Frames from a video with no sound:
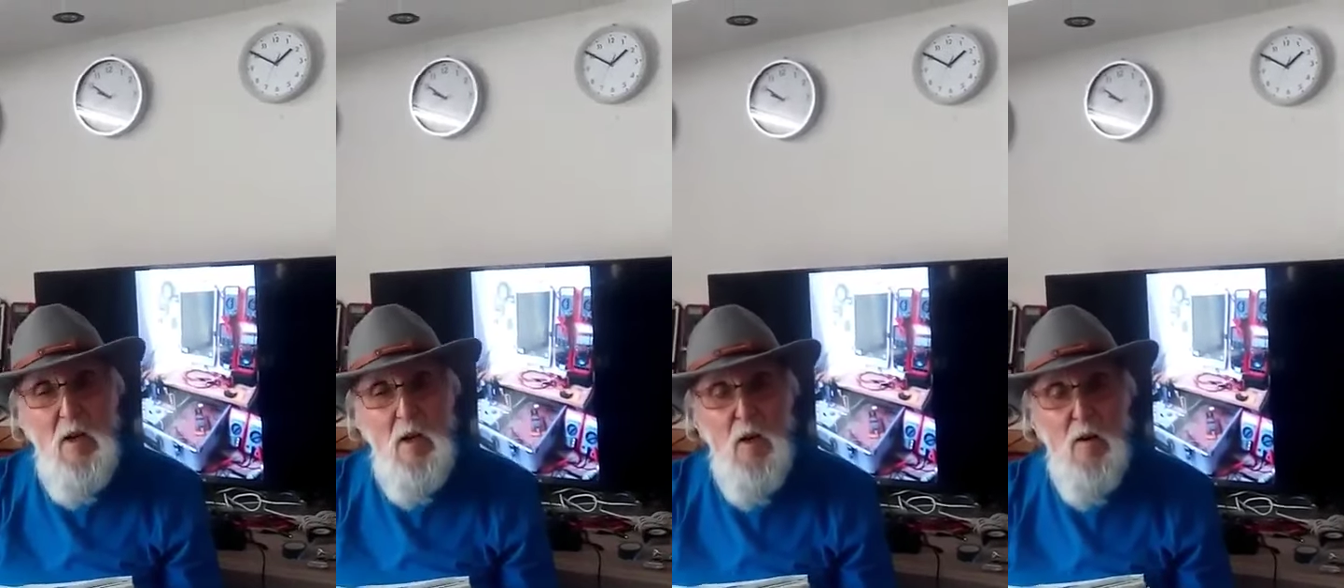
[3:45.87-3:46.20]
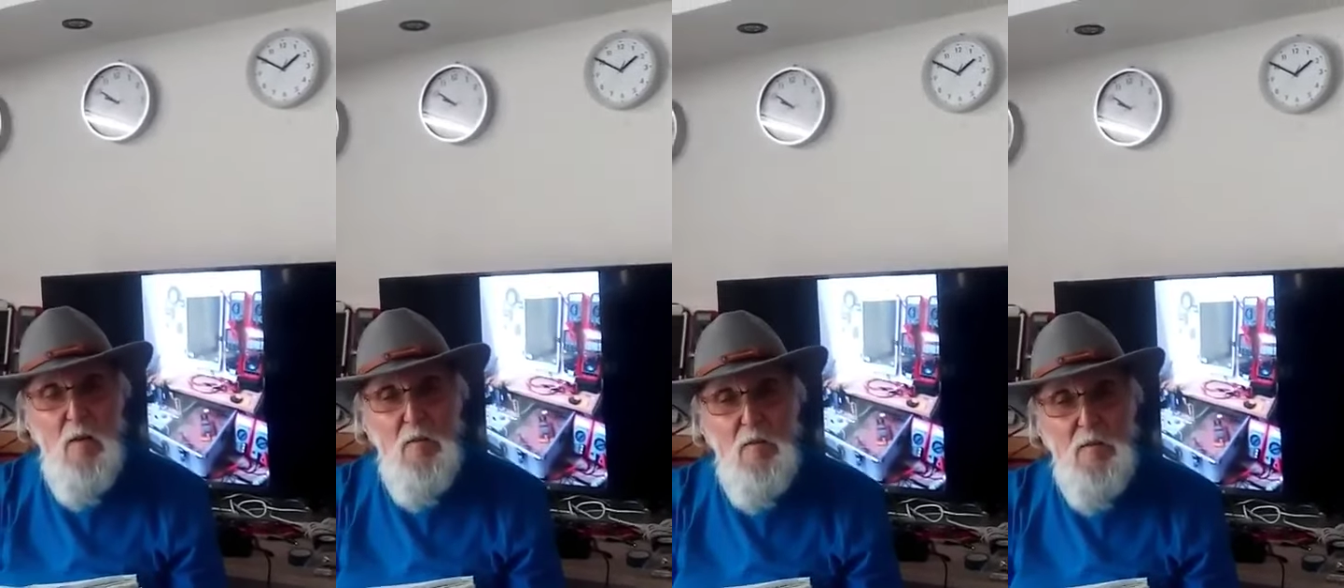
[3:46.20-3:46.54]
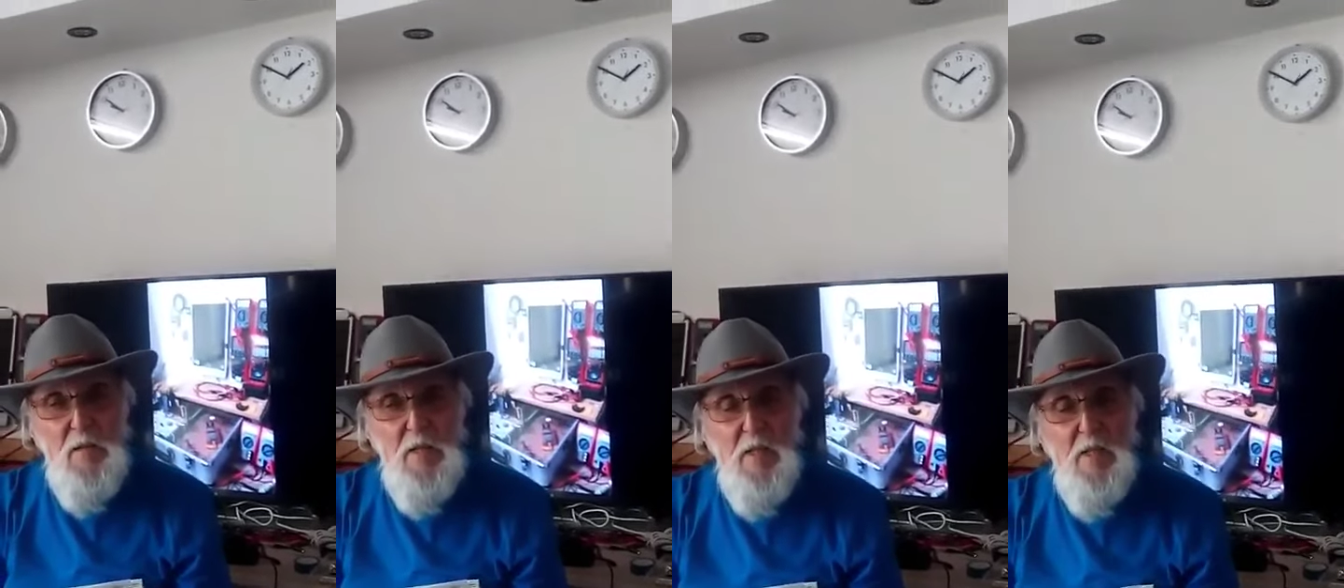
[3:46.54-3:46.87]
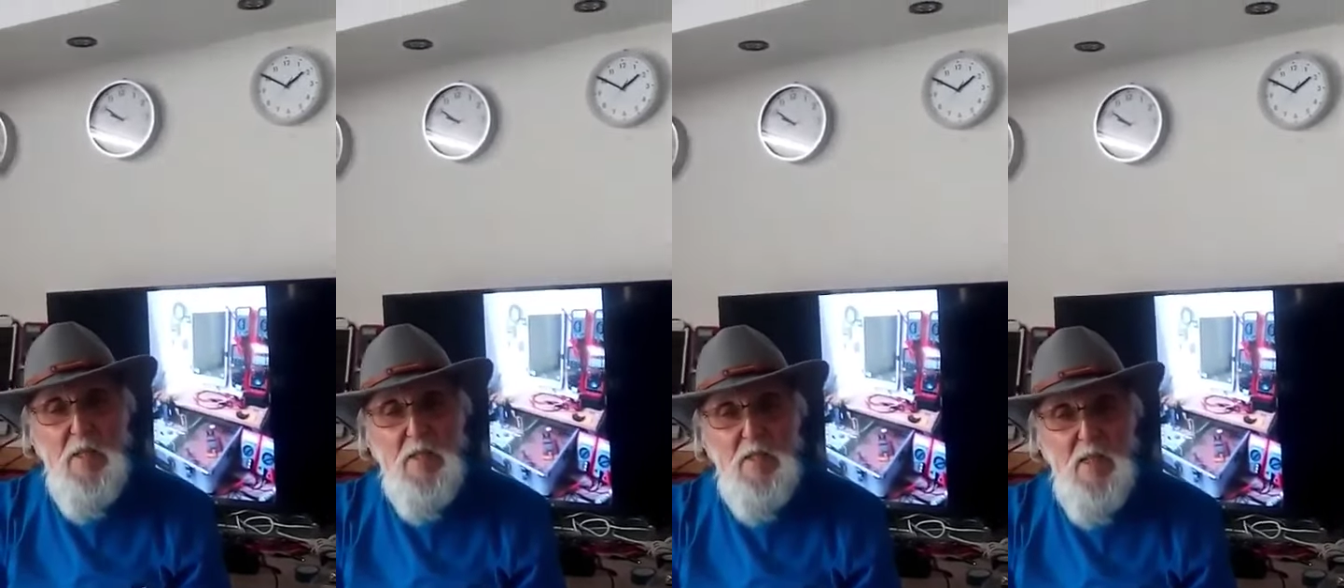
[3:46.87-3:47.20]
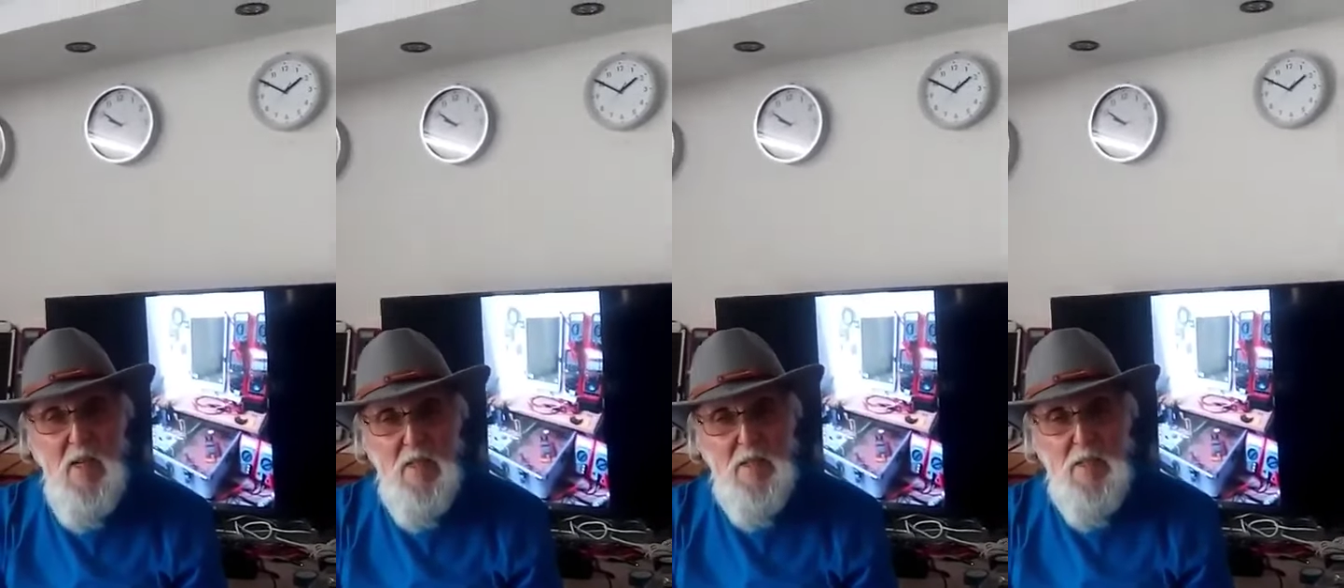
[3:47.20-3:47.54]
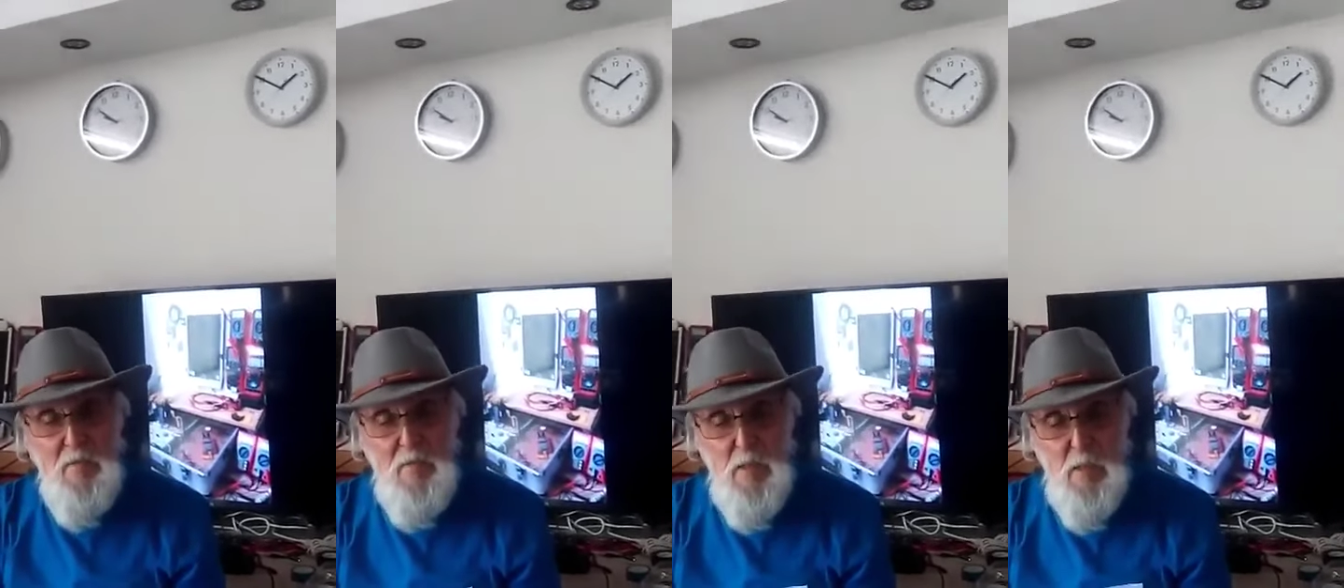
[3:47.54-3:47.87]
of the
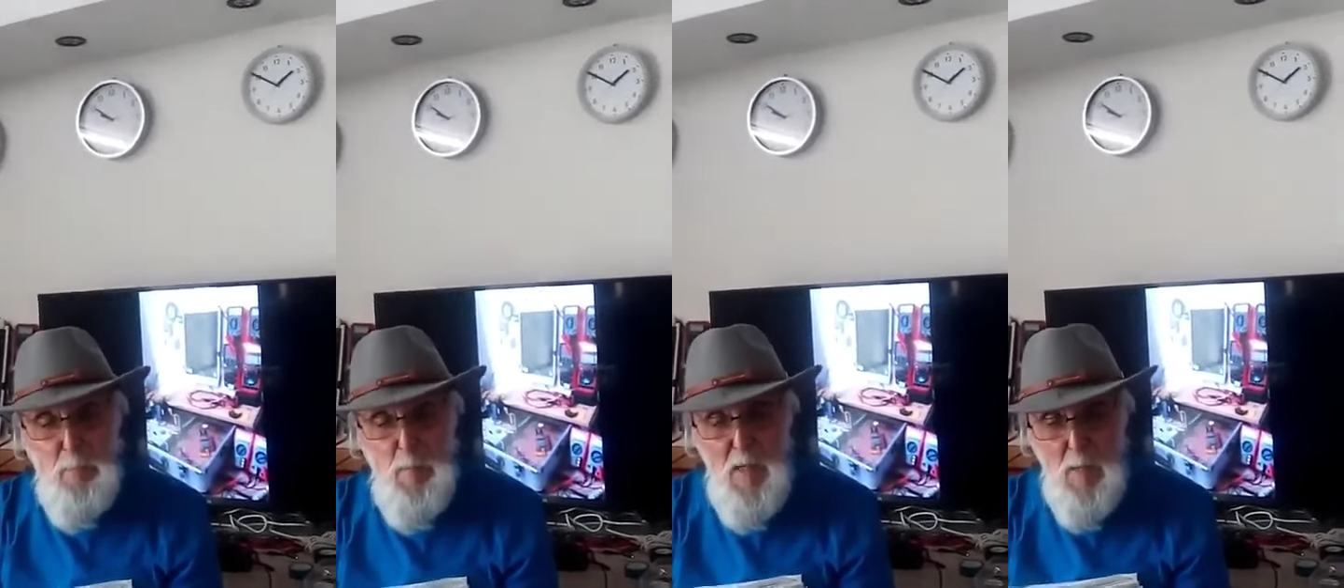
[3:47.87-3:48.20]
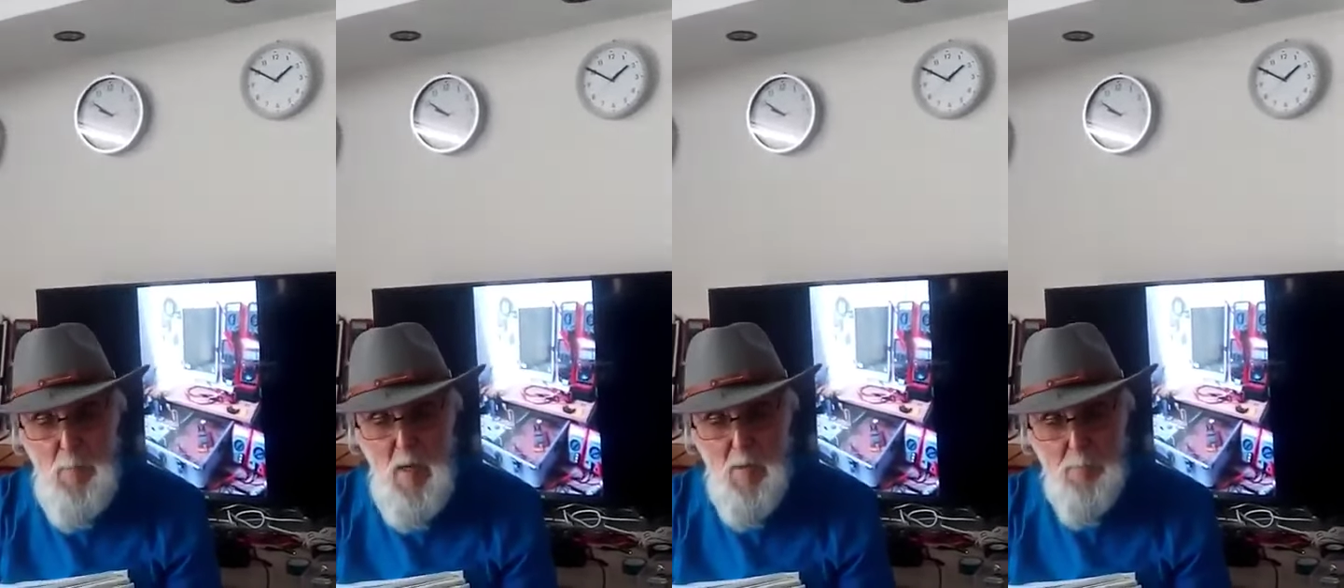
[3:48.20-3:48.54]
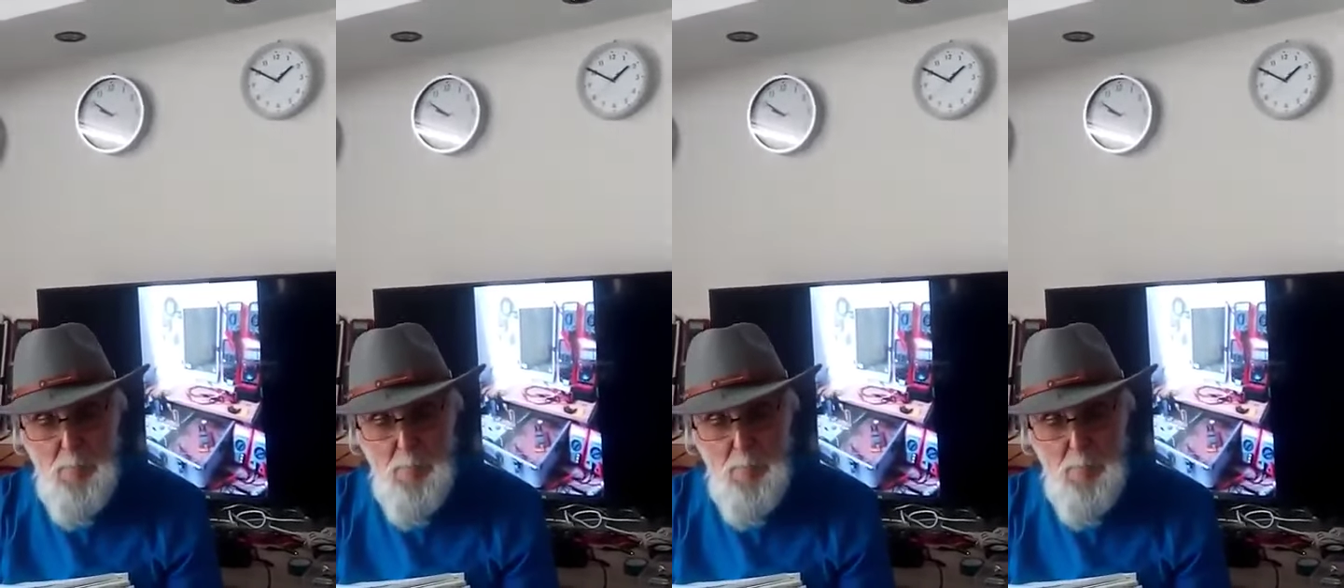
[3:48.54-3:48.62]
scientific paper.